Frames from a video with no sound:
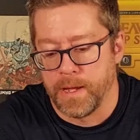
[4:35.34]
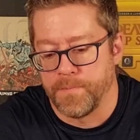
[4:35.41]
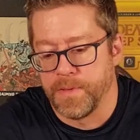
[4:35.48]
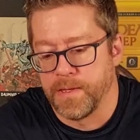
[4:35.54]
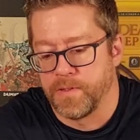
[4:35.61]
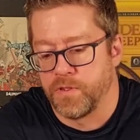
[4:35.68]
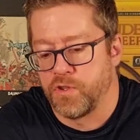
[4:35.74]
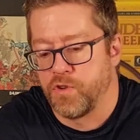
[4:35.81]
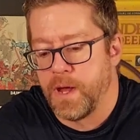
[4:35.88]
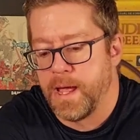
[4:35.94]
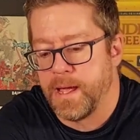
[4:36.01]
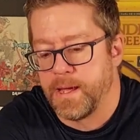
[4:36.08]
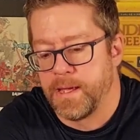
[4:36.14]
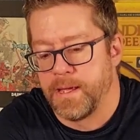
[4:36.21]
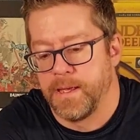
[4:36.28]
up this
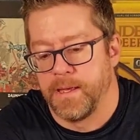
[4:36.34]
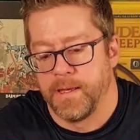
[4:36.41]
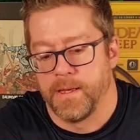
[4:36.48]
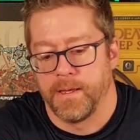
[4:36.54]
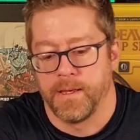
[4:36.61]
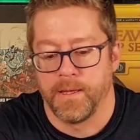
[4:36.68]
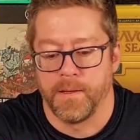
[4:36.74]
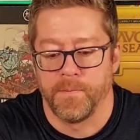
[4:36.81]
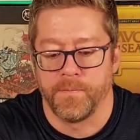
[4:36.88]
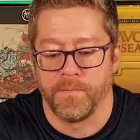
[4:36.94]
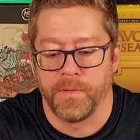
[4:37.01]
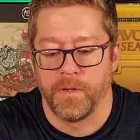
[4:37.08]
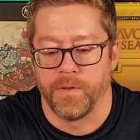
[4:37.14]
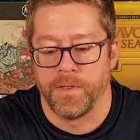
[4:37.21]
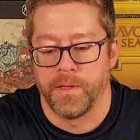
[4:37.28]
track.
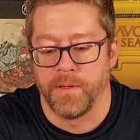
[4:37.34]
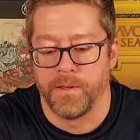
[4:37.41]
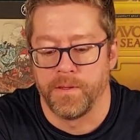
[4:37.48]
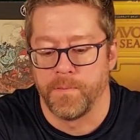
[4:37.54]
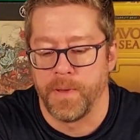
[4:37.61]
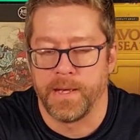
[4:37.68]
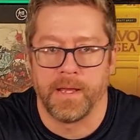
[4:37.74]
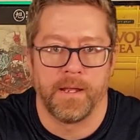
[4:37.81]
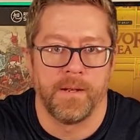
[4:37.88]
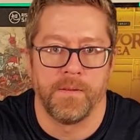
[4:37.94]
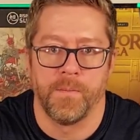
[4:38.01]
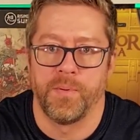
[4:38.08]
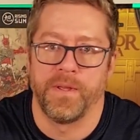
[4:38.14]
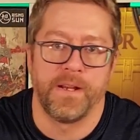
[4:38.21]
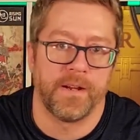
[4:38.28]
Depending on the
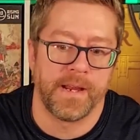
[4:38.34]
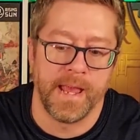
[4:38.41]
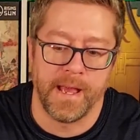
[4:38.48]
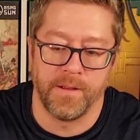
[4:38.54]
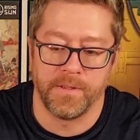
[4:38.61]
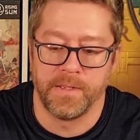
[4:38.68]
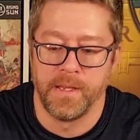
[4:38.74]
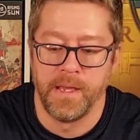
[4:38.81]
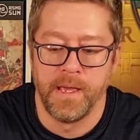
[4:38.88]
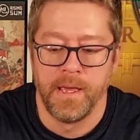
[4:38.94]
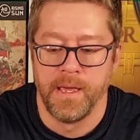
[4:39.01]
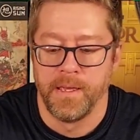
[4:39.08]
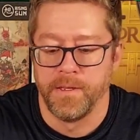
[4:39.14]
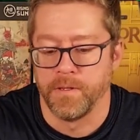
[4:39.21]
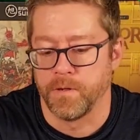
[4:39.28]
player count,
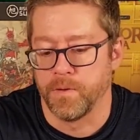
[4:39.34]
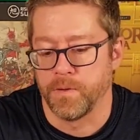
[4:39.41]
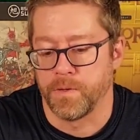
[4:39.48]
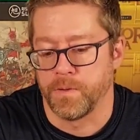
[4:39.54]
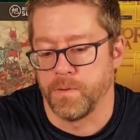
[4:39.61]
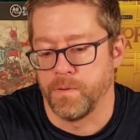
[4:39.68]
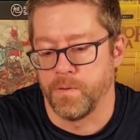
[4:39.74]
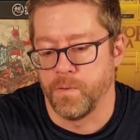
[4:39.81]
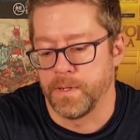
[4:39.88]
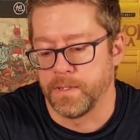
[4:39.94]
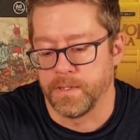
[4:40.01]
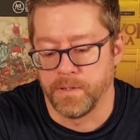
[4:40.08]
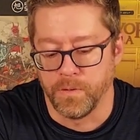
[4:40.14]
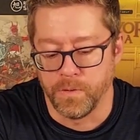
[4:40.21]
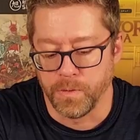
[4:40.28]
you'll go through 1,
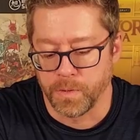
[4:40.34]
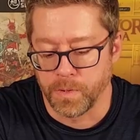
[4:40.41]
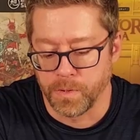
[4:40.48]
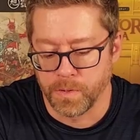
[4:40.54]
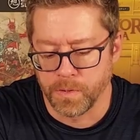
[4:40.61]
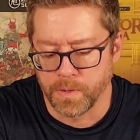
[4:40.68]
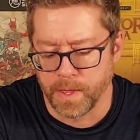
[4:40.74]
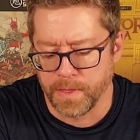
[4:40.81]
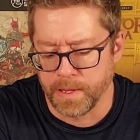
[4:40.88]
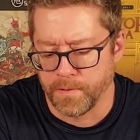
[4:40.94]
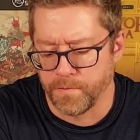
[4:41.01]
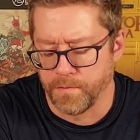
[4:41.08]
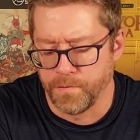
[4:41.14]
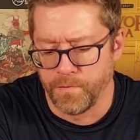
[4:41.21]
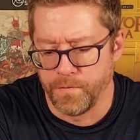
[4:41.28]
2, I think
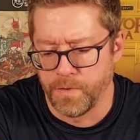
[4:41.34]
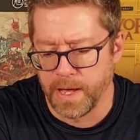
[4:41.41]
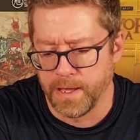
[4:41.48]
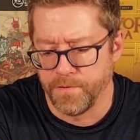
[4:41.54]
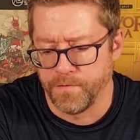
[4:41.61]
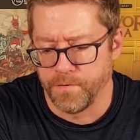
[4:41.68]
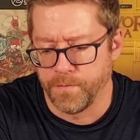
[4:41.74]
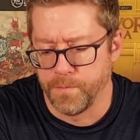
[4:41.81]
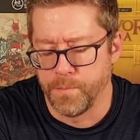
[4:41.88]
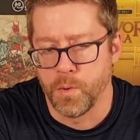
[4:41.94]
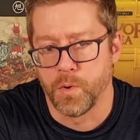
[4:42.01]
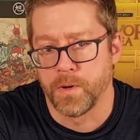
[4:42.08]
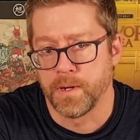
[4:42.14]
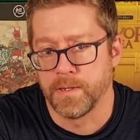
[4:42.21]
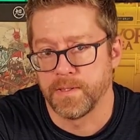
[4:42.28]
5
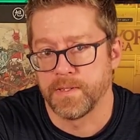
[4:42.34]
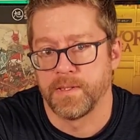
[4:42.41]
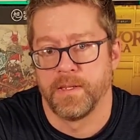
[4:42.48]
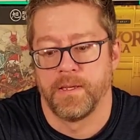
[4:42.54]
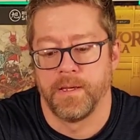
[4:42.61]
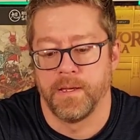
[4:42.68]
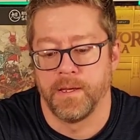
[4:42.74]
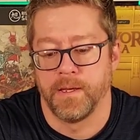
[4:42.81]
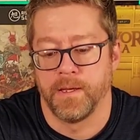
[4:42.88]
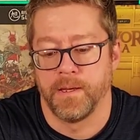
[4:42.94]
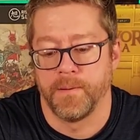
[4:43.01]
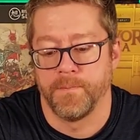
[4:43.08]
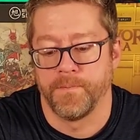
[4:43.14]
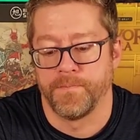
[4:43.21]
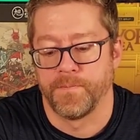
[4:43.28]
boards.
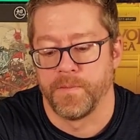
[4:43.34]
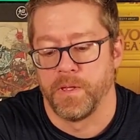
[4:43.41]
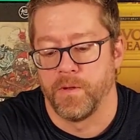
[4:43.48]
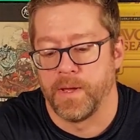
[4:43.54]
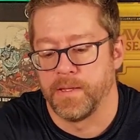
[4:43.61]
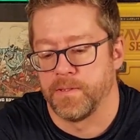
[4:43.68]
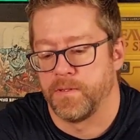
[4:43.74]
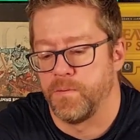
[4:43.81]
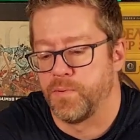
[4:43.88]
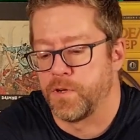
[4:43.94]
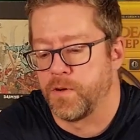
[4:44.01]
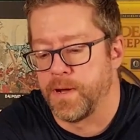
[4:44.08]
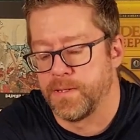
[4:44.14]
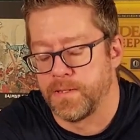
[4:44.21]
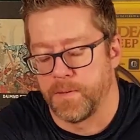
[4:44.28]
As you
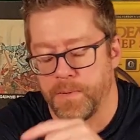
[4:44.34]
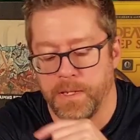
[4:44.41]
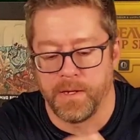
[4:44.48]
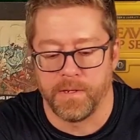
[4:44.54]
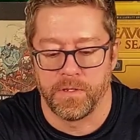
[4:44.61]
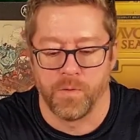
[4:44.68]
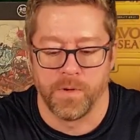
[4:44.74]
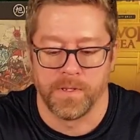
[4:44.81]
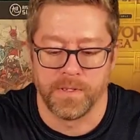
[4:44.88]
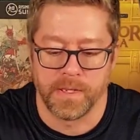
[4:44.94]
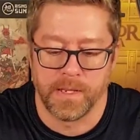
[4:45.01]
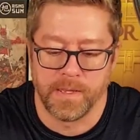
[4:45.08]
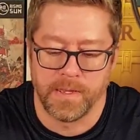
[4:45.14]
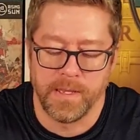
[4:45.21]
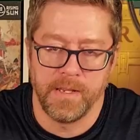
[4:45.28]
progress up here towards the
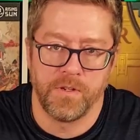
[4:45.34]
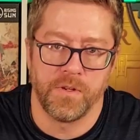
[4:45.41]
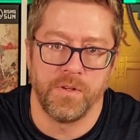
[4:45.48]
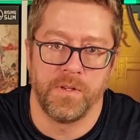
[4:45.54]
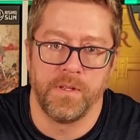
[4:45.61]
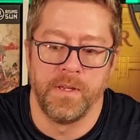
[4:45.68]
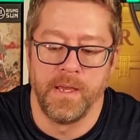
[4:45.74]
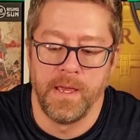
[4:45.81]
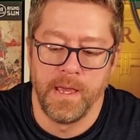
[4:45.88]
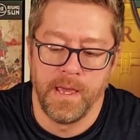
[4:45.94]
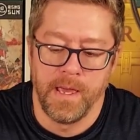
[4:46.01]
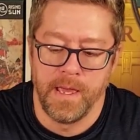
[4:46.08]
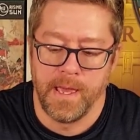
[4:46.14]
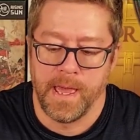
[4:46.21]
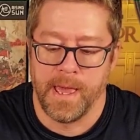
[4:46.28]
cathedral,
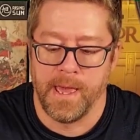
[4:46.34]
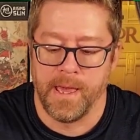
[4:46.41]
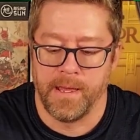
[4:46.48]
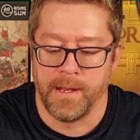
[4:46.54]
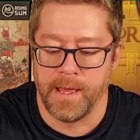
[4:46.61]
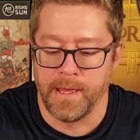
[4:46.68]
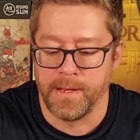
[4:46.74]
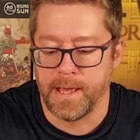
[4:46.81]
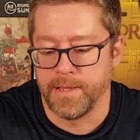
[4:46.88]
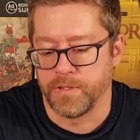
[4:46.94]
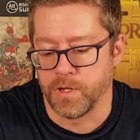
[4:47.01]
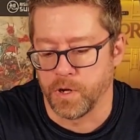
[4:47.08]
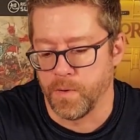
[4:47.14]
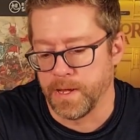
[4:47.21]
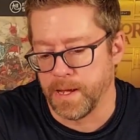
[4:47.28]
and as
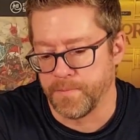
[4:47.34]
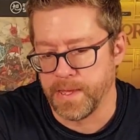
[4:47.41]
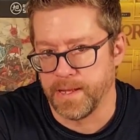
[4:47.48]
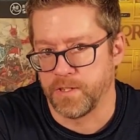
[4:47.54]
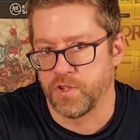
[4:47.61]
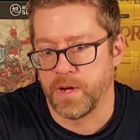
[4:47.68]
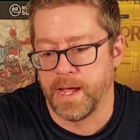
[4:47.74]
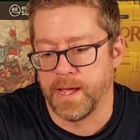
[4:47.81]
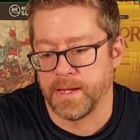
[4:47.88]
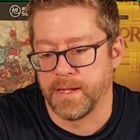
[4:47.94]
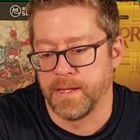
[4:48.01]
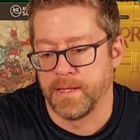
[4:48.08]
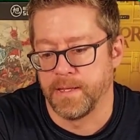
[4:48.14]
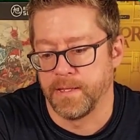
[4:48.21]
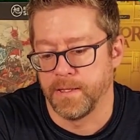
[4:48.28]
you're going up that track,
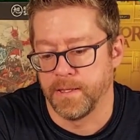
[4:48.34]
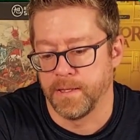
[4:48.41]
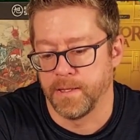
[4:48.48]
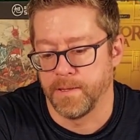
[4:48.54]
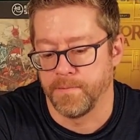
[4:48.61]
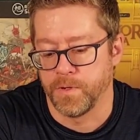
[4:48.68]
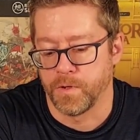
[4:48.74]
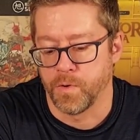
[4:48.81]
you're